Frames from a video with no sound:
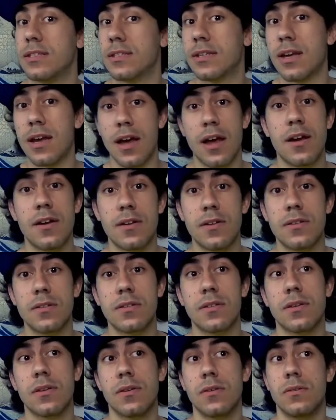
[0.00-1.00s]

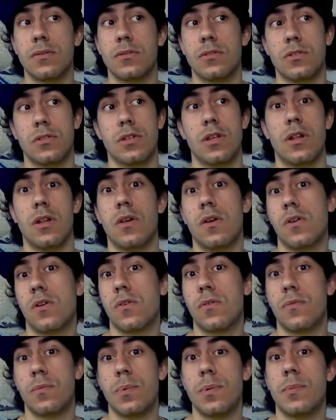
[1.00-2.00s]
Carrot, cause a lot
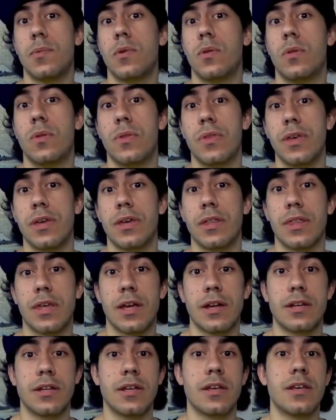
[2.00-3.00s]
of people think
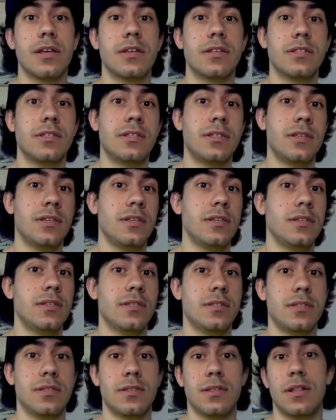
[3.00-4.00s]
that
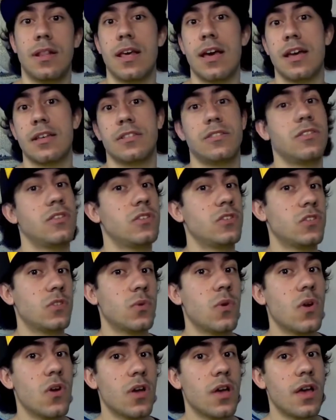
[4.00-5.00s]
she's the last
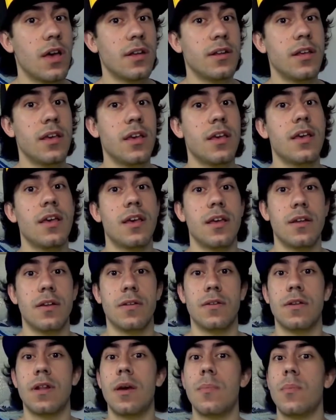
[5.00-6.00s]
straw hat, and
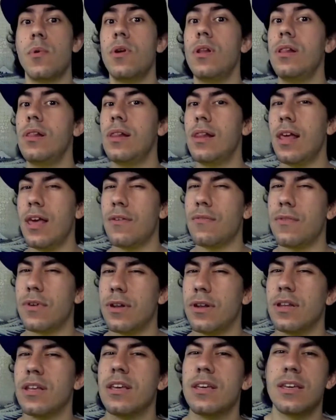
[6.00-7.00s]
on number
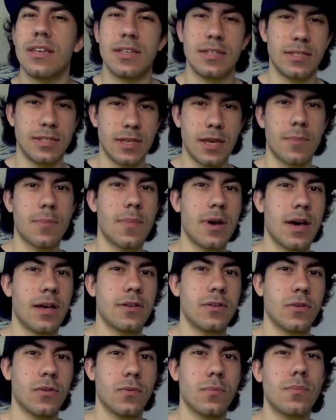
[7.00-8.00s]
11 is
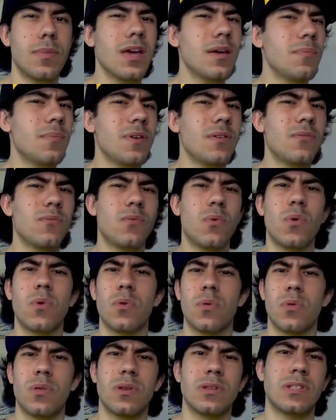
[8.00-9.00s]
Yamato, maybe for
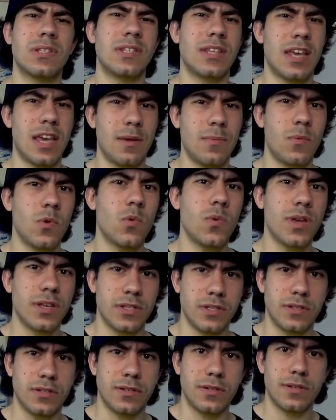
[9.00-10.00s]
the same
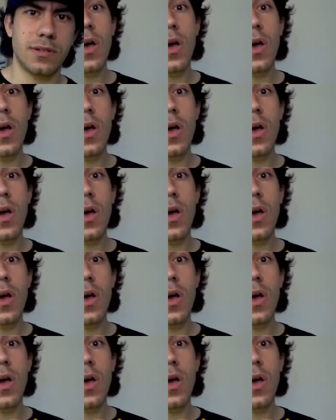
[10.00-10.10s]
reason.